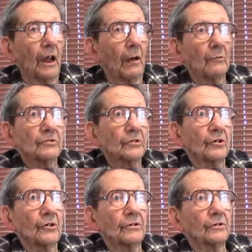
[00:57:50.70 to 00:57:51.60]
that was a
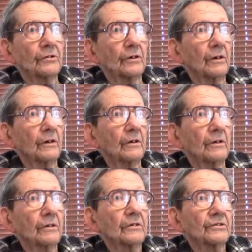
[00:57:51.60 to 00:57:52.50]
good,
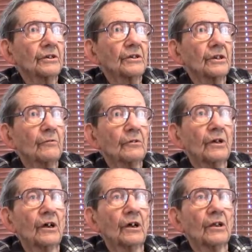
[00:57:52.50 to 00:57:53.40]
you could see the difference.
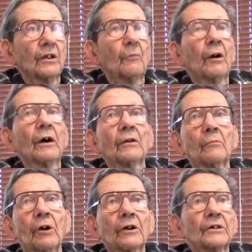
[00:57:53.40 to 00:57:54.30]
The
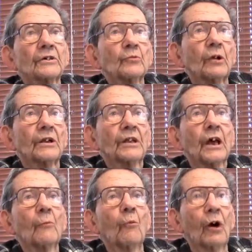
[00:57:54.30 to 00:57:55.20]
Americans wanted the
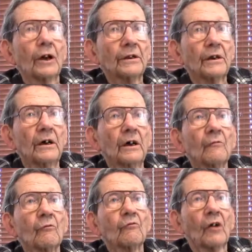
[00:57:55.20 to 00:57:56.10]
M1
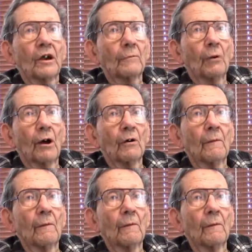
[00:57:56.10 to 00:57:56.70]
for firepower.